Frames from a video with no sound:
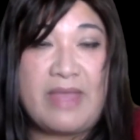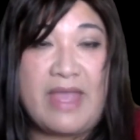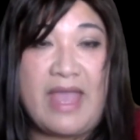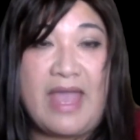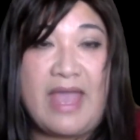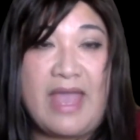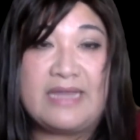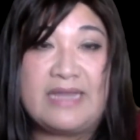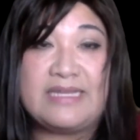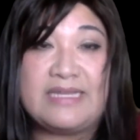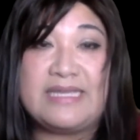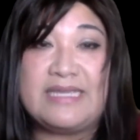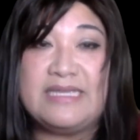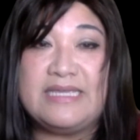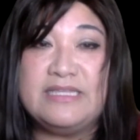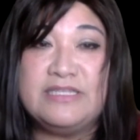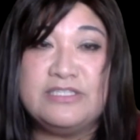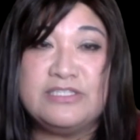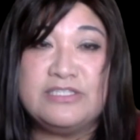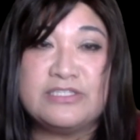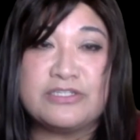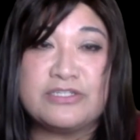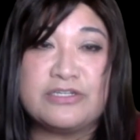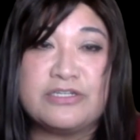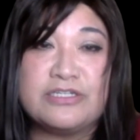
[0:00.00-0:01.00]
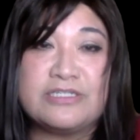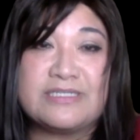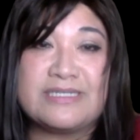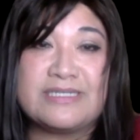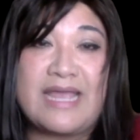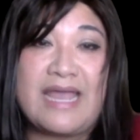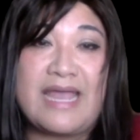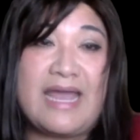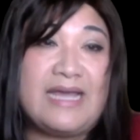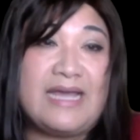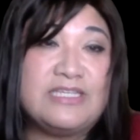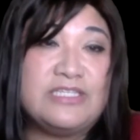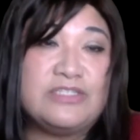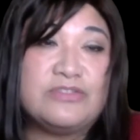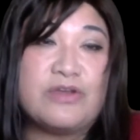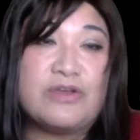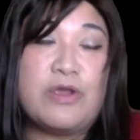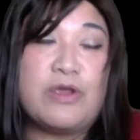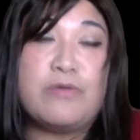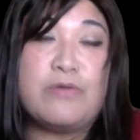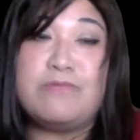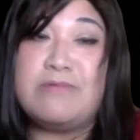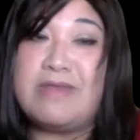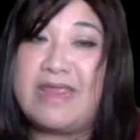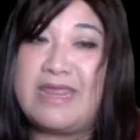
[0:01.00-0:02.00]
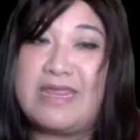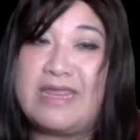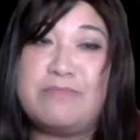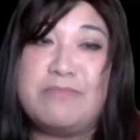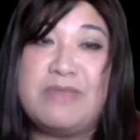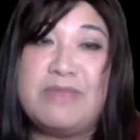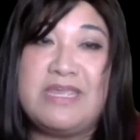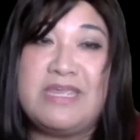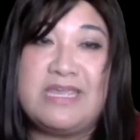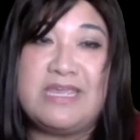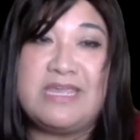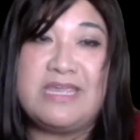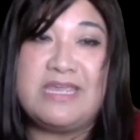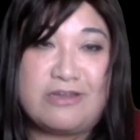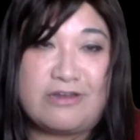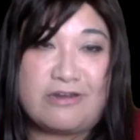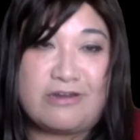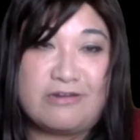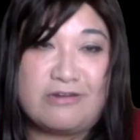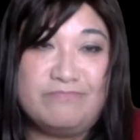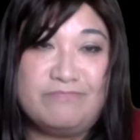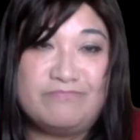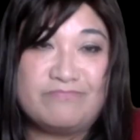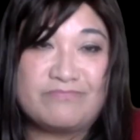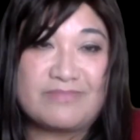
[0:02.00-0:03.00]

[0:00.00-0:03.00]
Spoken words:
at insert astro name here,